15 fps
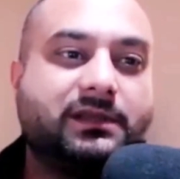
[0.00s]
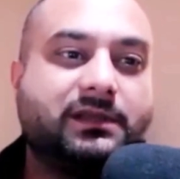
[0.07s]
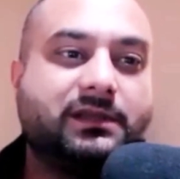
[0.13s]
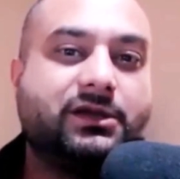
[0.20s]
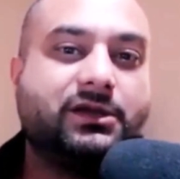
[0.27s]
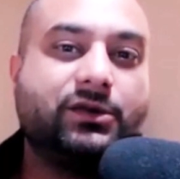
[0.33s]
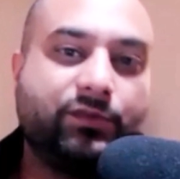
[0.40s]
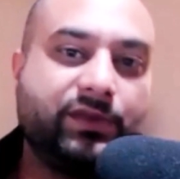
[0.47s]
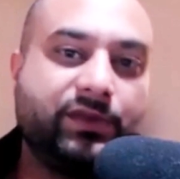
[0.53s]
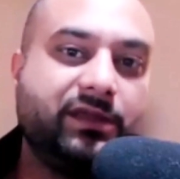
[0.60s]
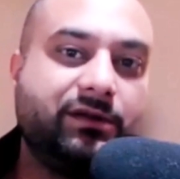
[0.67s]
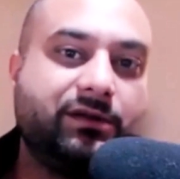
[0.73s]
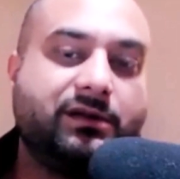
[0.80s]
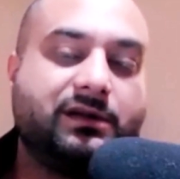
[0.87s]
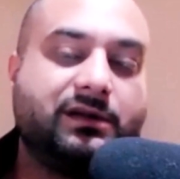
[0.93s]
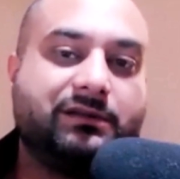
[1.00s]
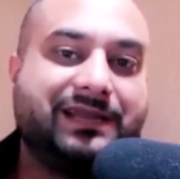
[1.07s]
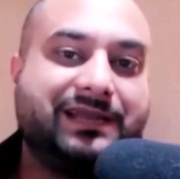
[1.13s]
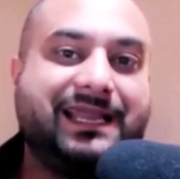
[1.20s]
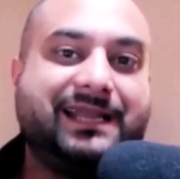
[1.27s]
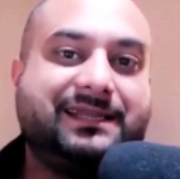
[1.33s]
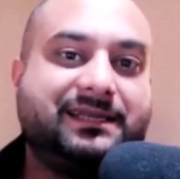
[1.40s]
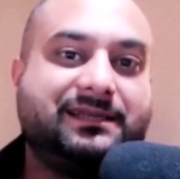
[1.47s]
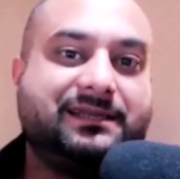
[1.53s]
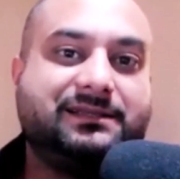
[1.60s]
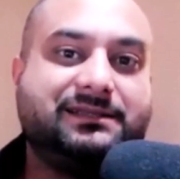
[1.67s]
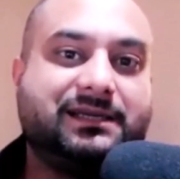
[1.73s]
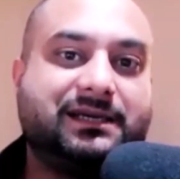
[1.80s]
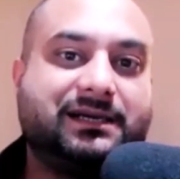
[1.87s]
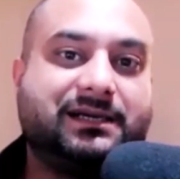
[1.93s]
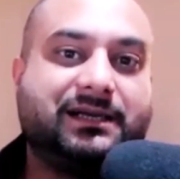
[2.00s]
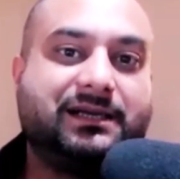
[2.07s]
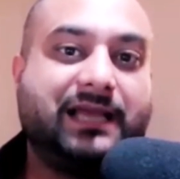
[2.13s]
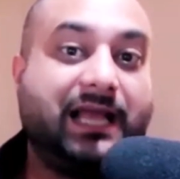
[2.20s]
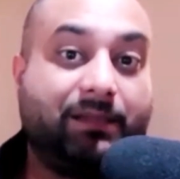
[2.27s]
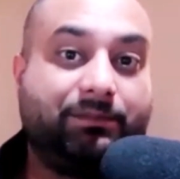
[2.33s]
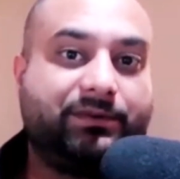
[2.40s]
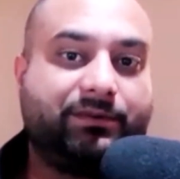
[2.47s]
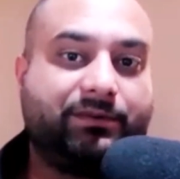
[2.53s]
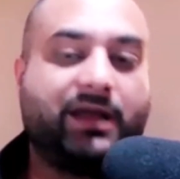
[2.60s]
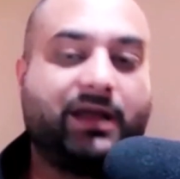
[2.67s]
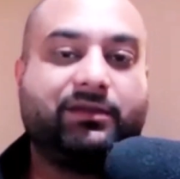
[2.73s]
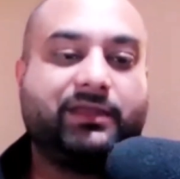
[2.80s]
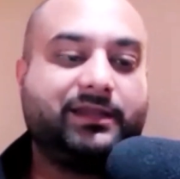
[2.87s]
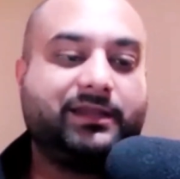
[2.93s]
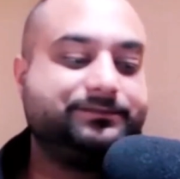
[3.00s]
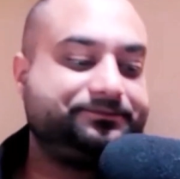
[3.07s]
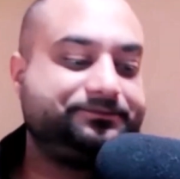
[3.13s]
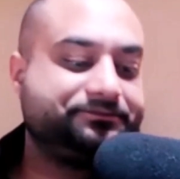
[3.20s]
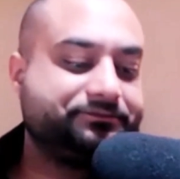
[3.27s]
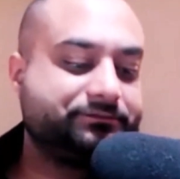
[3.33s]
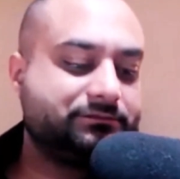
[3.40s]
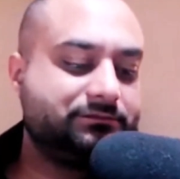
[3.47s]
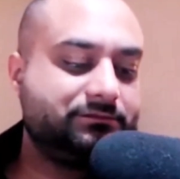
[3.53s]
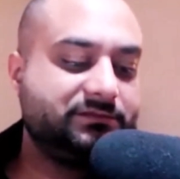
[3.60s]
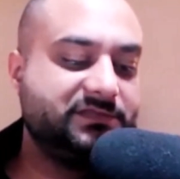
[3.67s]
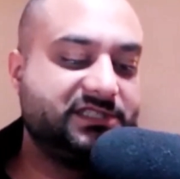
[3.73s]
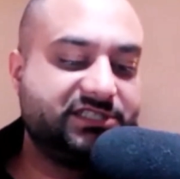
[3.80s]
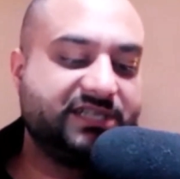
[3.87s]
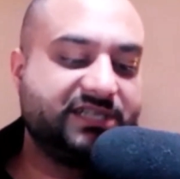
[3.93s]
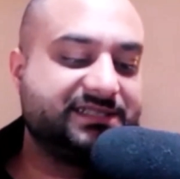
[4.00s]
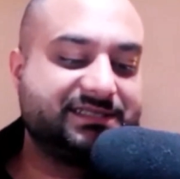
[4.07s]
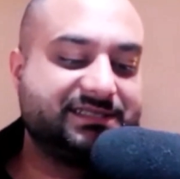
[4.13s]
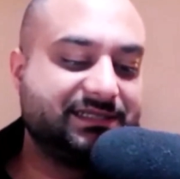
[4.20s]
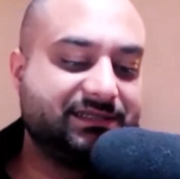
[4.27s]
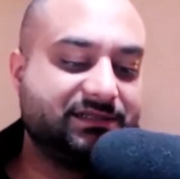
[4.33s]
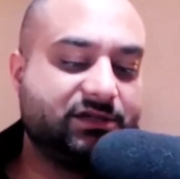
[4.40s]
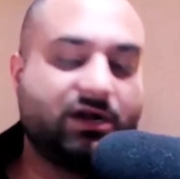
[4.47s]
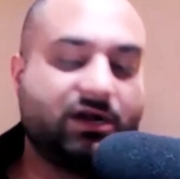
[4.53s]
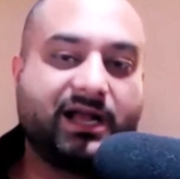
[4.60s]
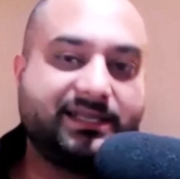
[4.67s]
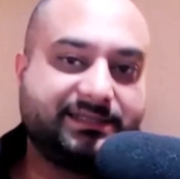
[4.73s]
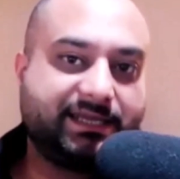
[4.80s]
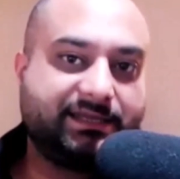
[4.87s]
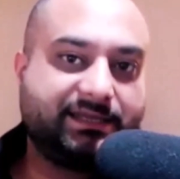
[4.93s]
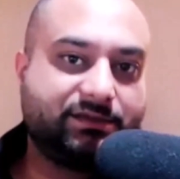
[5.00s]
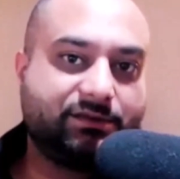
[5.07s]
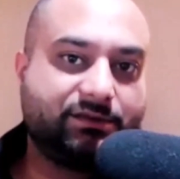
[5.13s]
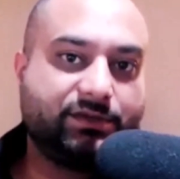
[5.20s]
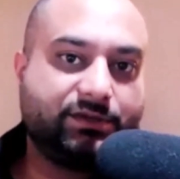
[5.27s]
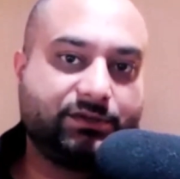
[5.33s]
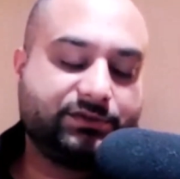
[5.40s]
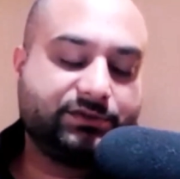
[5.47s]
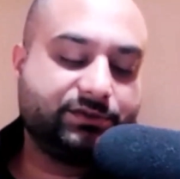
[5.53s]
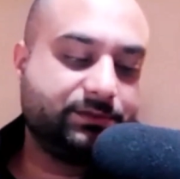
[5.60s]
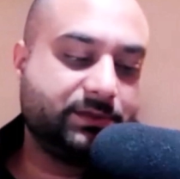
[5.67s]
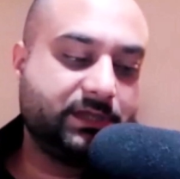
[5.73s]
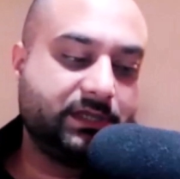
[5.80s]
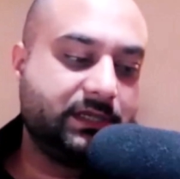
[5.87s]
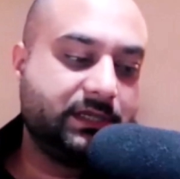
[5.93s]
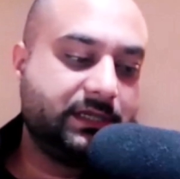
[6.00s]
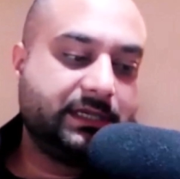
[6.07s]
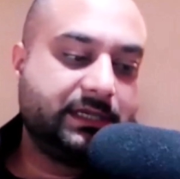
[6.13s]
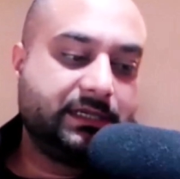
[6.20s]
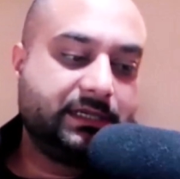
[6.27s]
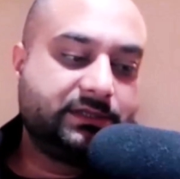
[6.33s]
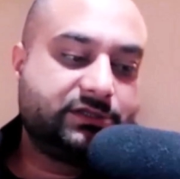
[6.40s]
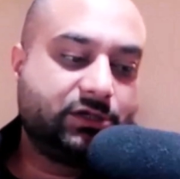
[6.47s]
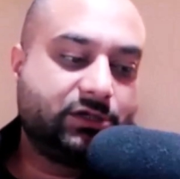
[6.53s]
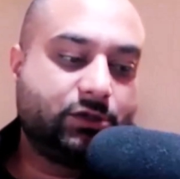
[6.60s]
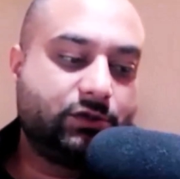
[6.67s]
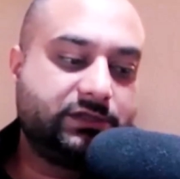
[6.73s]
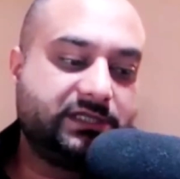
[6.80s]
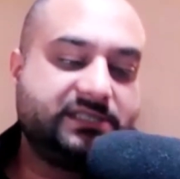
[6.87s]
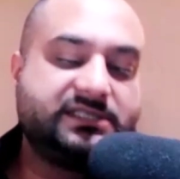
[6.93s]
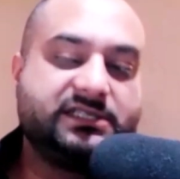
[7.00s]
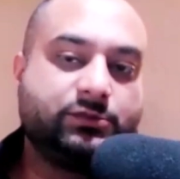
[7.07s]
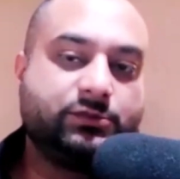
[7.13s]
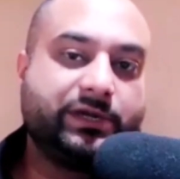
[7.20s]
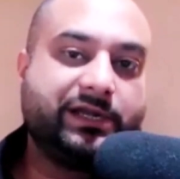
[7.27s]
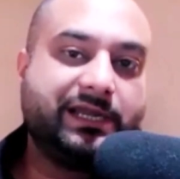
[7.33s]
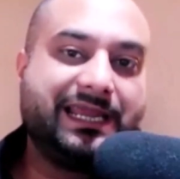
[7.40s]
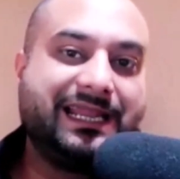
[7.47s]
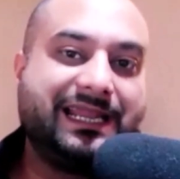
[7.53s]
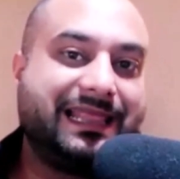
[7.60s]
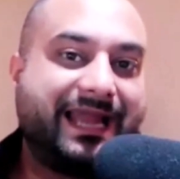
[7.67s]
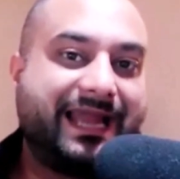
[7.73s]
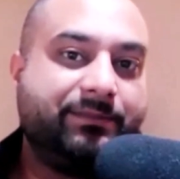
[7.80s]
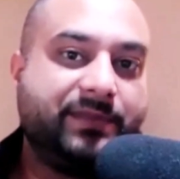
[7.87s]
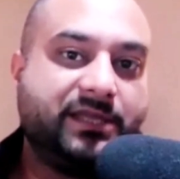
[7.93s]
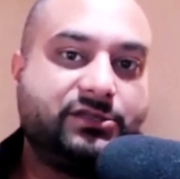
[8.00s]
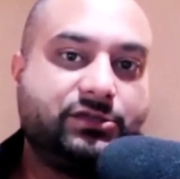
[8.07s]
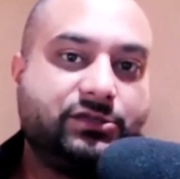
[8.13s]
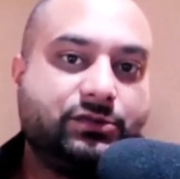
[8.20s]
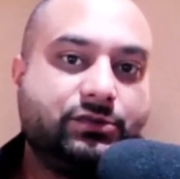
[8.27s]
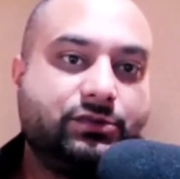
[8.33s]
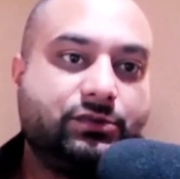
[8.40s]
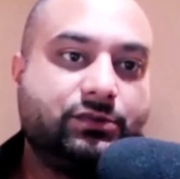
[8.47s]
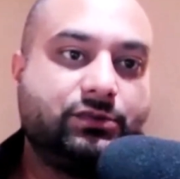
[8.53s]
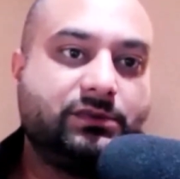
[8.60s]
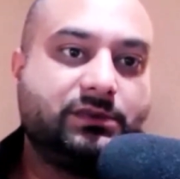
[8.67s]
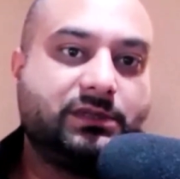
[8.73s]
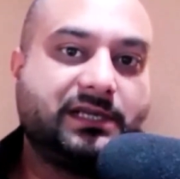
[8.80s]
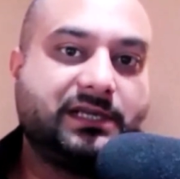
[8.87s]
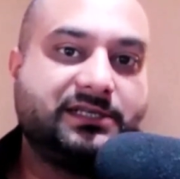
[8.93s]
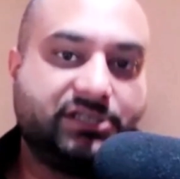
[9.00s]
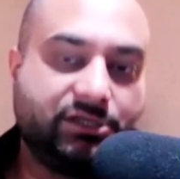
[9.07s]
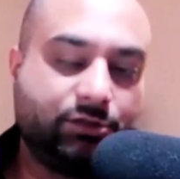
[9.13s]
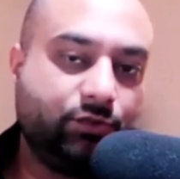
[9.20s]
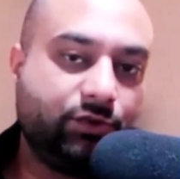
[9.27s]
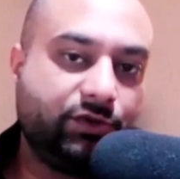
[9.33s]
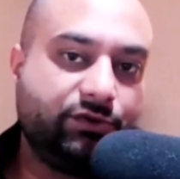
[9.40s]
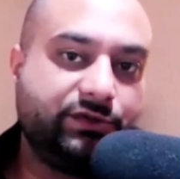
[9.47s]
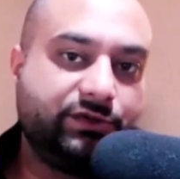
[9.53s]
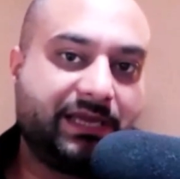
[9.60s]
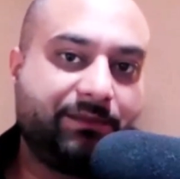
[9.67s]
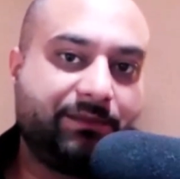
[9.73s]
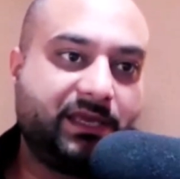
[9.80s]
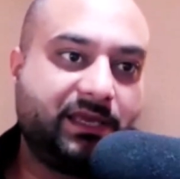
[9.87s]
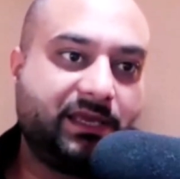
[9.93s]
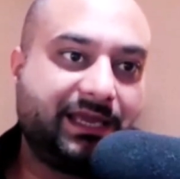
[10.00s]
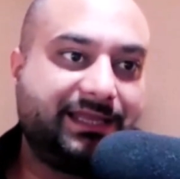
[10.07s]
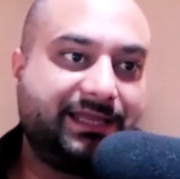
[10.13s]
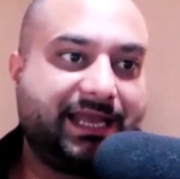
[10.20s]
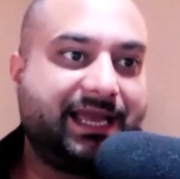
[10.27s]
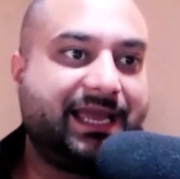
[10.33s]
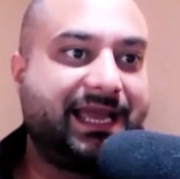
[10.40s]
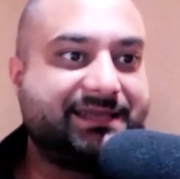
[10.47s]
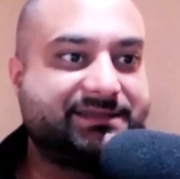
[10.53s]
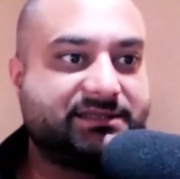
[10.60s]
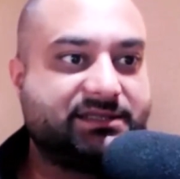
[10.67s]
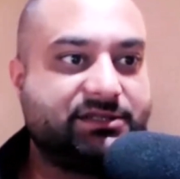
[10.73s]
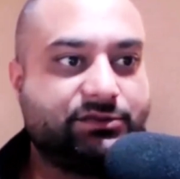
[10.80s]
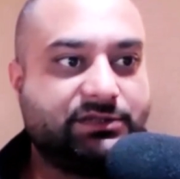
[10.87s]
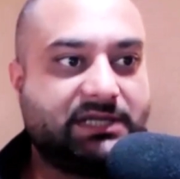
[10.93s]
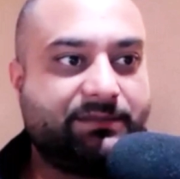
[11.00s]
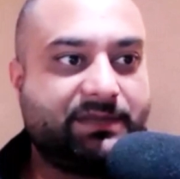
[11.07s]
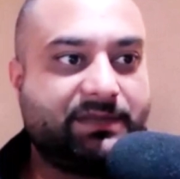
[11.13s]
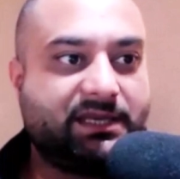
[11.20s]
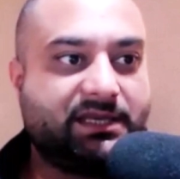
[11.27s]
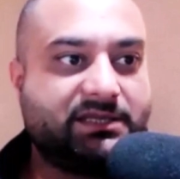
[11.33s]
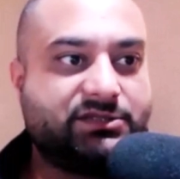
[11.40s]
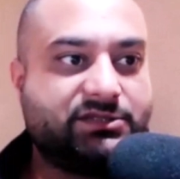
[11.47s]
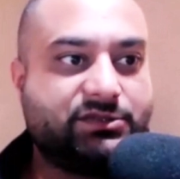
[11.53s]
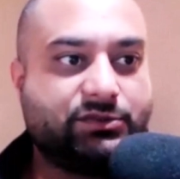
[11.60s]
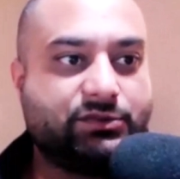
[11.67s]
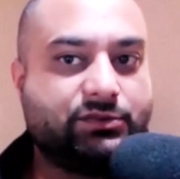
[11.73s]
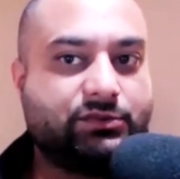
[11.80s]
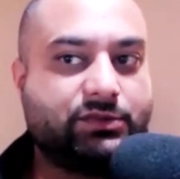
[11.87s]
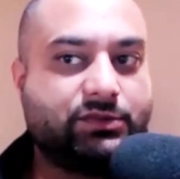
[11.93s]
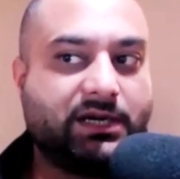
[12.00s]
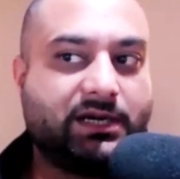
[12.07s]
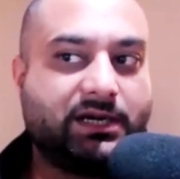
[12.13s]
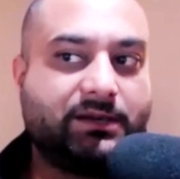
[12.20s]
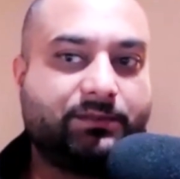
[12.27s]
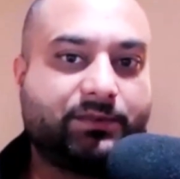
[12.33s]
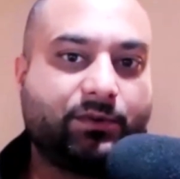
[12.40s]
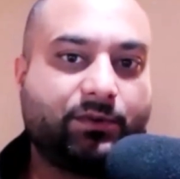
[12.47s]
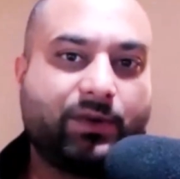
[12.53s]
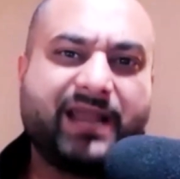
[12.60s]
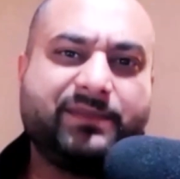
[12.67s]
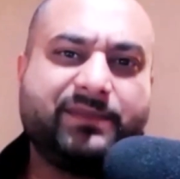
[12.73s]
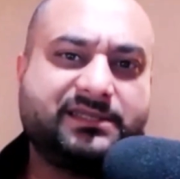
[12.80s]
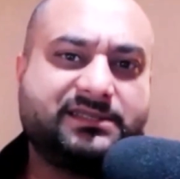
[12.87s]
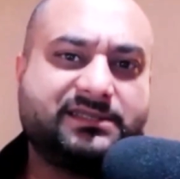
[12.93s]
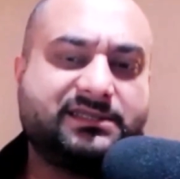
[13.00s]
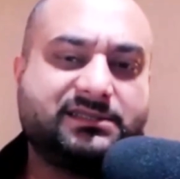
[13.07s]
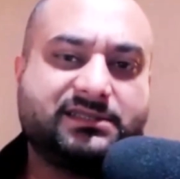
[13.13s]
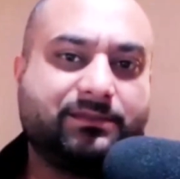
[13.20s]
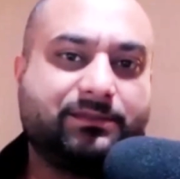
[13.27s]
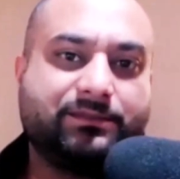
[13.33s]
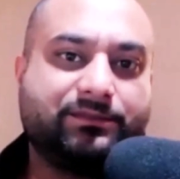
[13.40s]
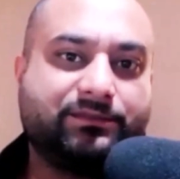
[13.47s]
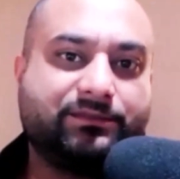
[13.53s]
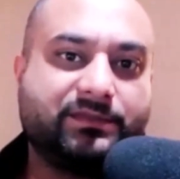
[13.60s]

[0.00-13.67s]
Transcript: career-related help rather than just content on YouTube. So this is where it led me to continue on Udemy. And then I asked the Udemy to provide me some